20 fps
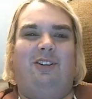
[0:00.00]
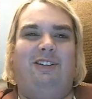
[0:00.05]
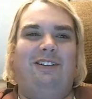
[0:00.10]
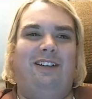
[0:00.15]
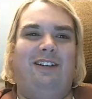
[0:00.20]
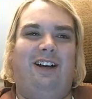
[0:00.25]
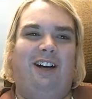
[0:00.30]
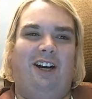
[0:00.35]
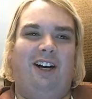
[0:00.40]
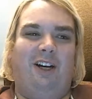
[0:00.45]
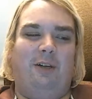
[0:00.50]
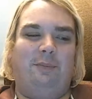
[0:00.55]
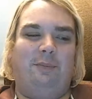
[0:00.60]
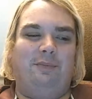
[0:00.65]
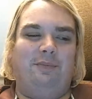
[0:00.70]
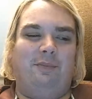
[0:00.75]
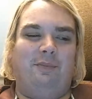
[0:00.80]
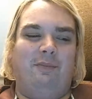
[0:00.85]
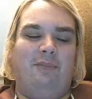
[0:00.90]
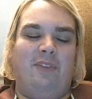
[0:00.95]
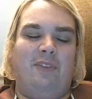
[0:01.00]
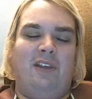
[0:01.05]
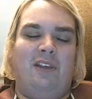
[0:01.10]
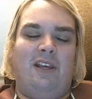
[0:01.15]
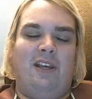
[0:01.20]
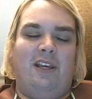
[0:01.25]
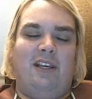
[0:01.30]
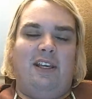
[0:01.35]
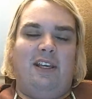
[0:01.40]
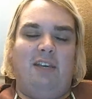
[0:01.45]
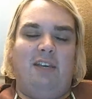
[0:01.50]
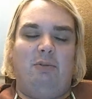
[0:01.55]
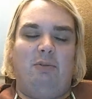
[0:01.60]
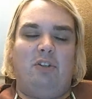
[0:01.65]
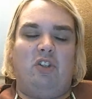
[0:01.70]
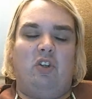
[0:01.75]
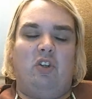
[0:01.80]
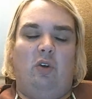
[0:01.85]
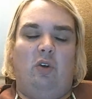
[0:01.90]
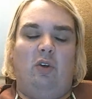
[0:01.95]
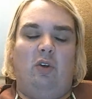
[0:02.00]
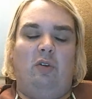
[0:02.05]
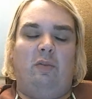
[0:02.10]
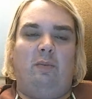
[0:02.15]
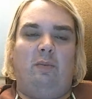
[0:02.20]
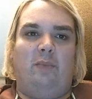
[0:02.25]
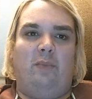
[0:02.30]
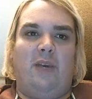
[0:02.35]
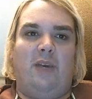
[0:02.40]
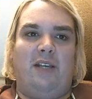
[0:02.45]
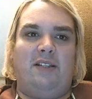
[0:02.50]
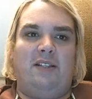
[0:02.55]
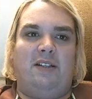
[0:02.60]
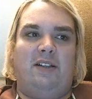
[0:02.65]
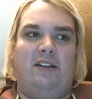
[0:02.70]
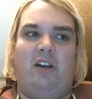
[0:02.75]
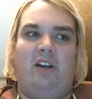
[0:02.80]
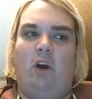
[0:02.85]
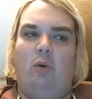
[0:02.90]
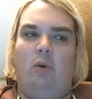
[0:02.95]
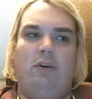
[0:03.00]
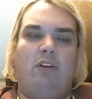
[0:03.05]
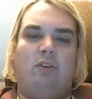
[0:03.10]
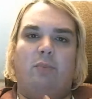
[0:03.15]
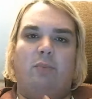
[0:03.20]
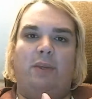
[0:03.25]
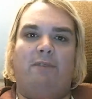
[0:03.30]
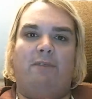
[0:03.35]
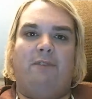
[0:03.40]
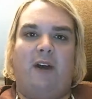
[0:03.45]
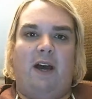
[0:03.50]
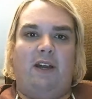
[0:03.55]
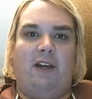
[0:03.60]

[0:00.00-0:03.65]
um, he was told basically, oh, it'll be fine,